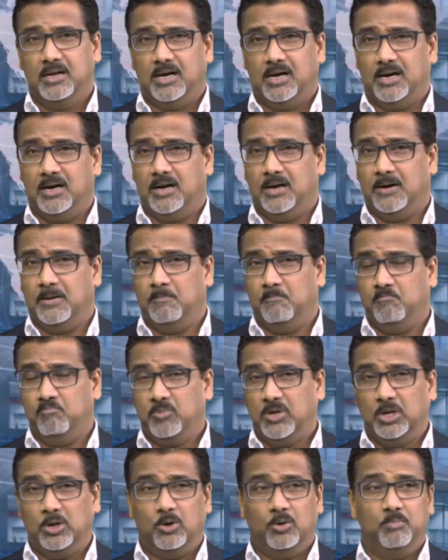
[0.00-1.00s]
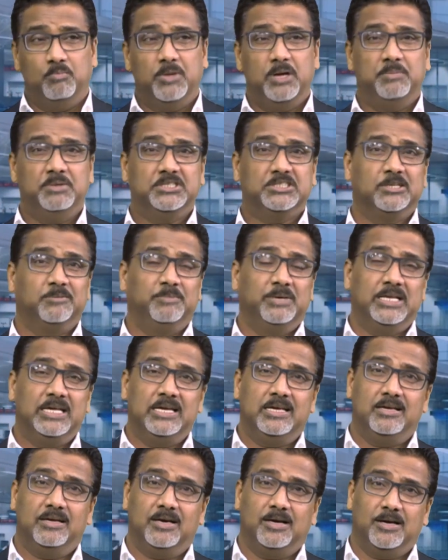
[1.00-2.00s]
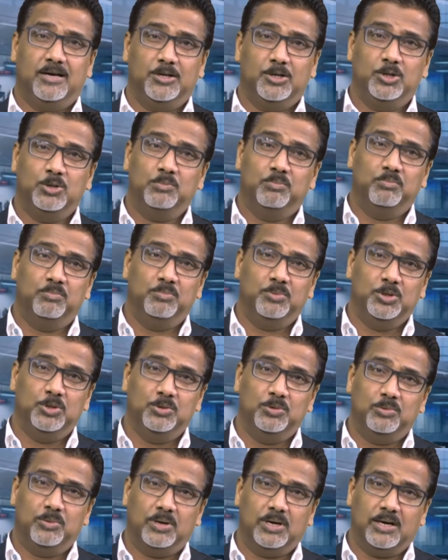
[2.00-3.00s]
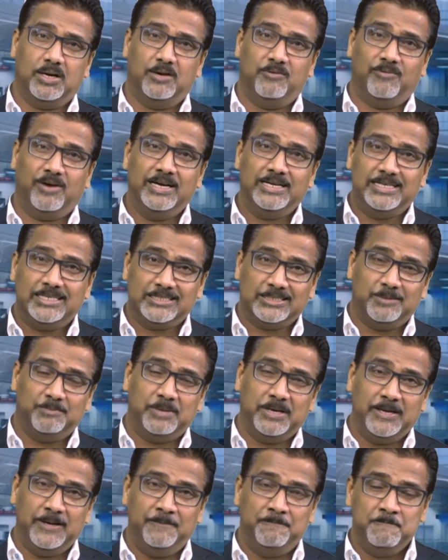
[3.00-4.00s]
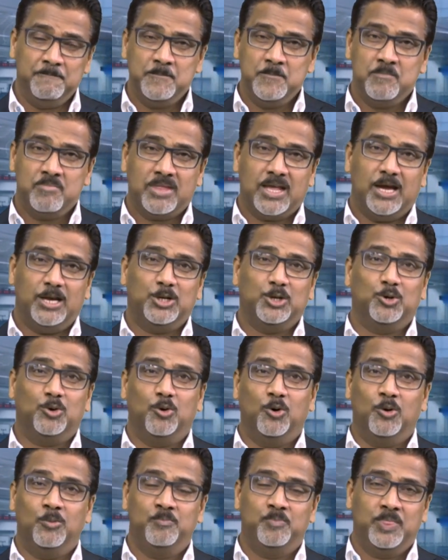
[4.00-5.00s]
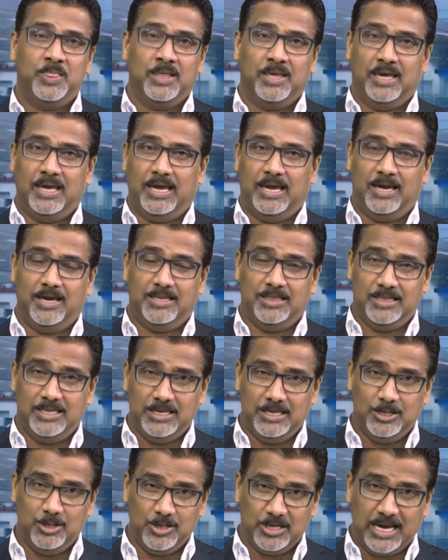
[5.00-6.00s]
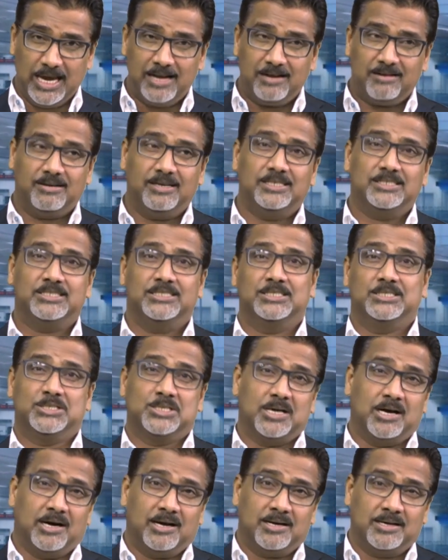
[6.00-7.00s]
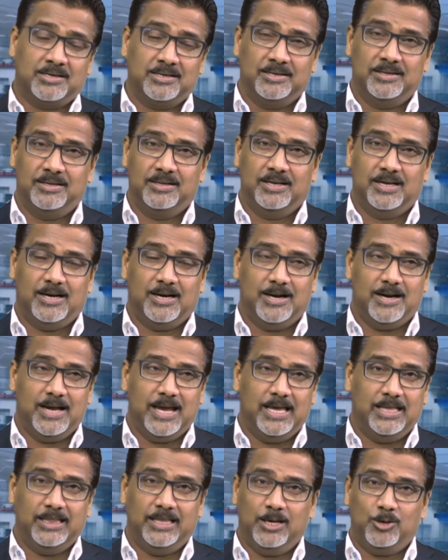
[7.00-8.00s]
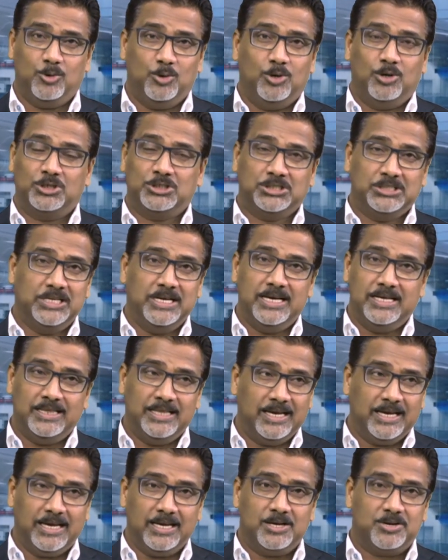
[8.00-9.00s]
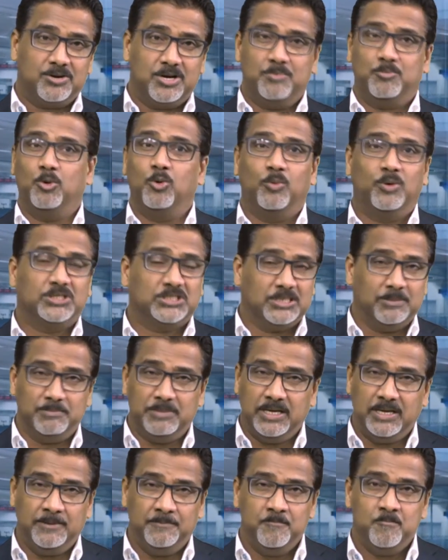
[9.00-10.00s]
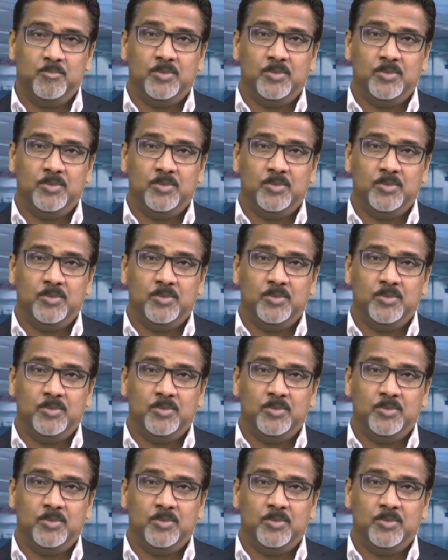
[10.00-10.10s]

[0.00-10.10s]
Maybe somebody you invited somebody at your home and the entrance is dark and they could not see and they can trip over something.